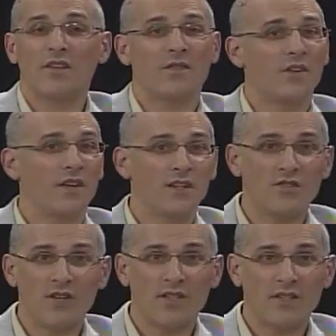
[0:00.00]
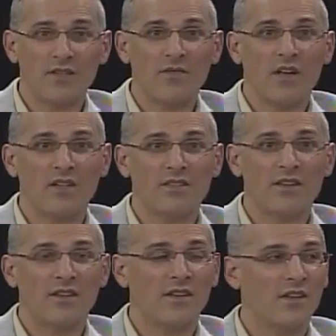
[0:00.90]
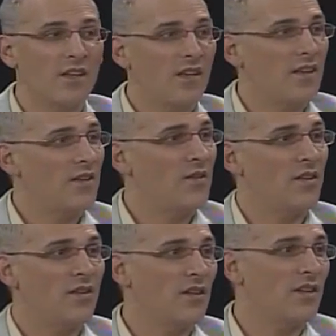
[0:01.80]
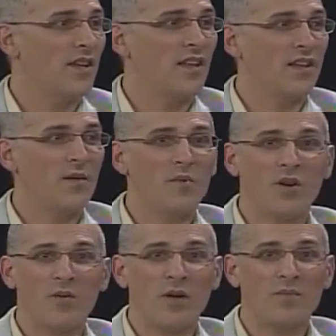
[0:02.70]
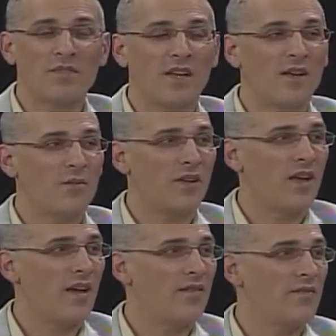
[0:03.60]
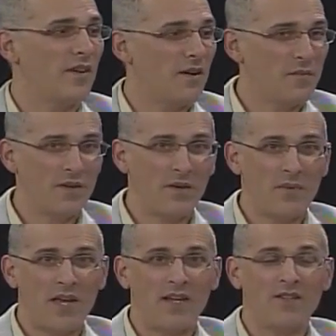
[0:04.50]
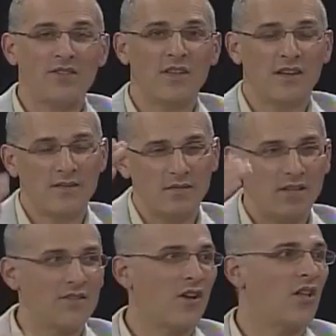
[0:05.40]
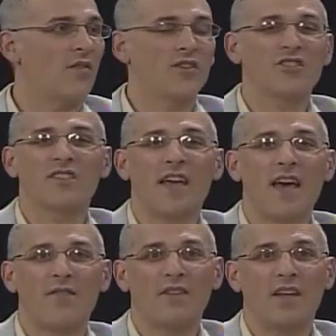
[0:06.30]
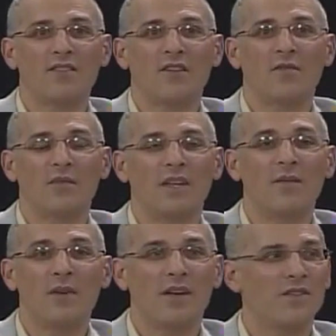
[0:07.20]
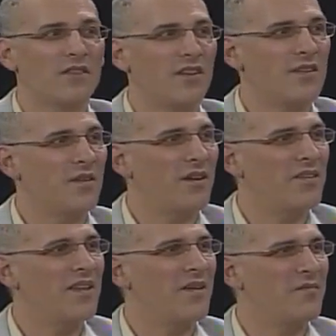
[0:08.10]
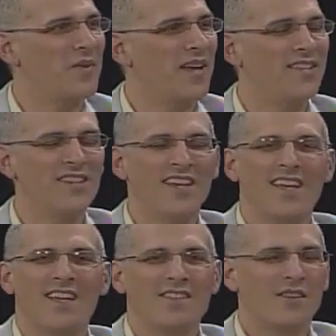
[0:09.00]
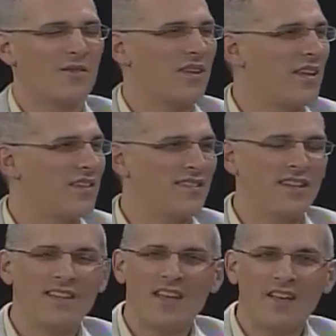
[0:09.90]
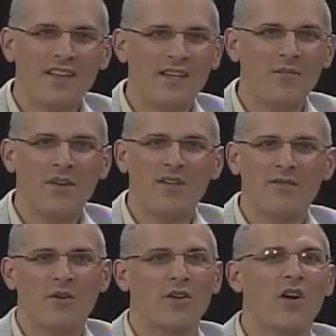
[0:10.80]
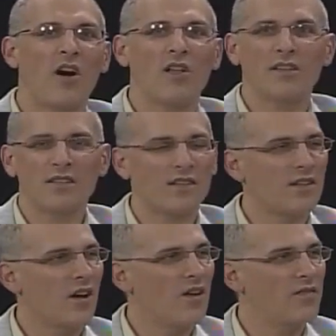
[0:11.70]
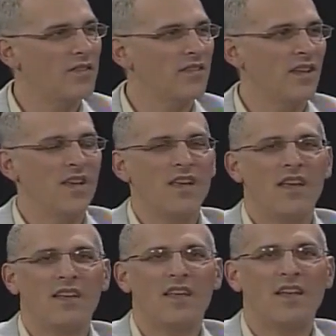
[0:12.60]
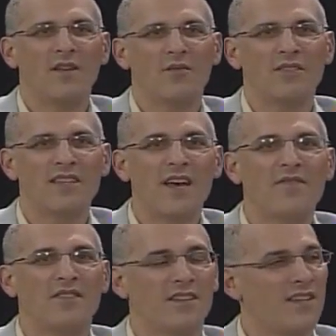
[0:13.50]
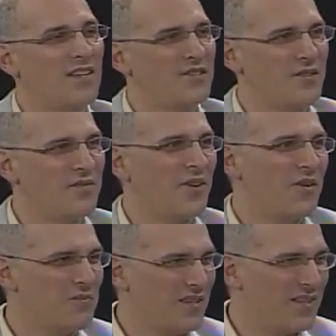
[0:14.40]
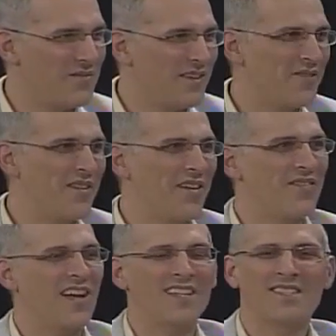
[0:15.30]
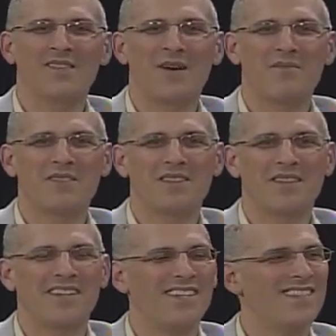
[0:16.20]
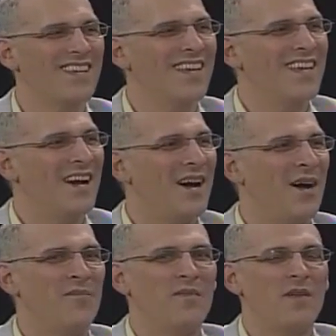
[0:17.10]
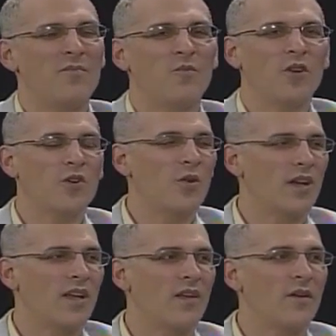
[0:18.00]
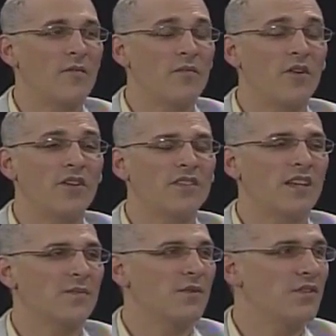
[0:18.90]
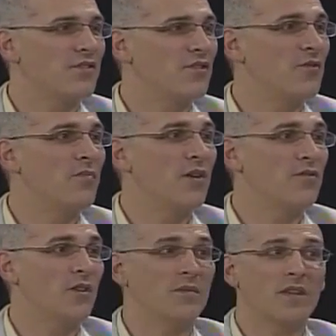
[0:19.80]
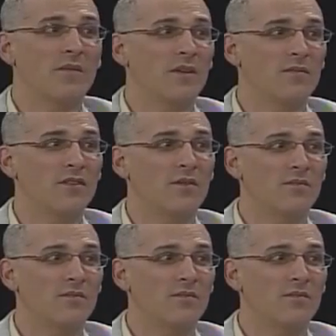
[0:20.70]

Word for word: So if you're interested in volunteering, you can look Kelly up on our website. We have um, a page that lists all of our staff and has our emails on the on that page. So get, send Kelly an email or call us at the office, and Kelly will definitely get you involved. Believe me, we have lots of opportunities. Um, and real quick, Kelly, we have 30 seconds, but there's two boat trips coming up too.